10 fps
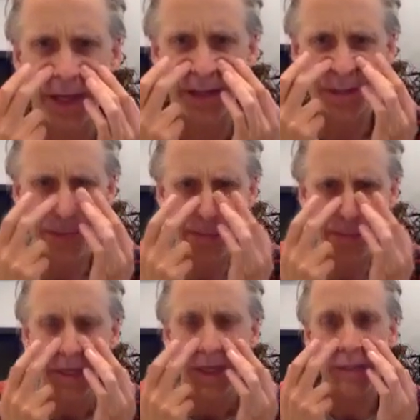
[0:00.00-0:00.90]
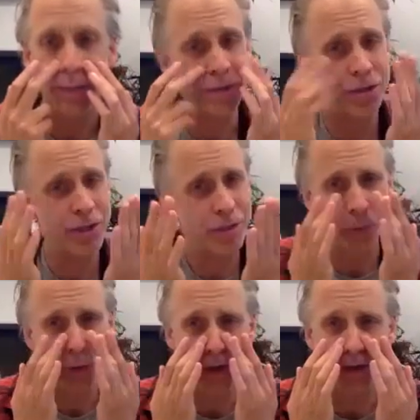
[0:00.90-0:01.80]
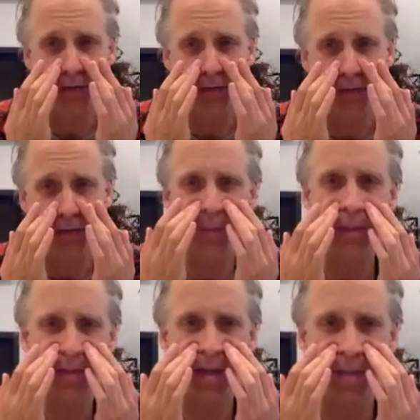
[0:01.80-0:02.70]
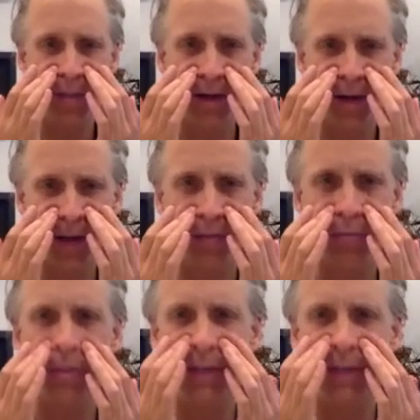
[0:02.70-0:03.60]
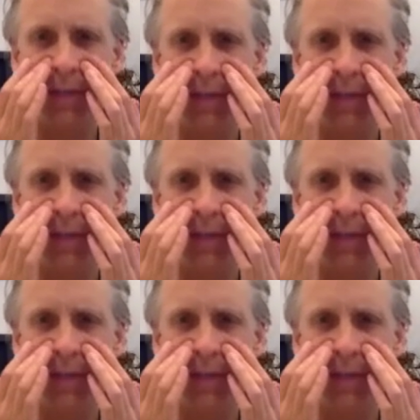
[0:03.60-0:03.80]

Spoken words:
And sometimes, especially in the morning, fluid builds up there, and it's really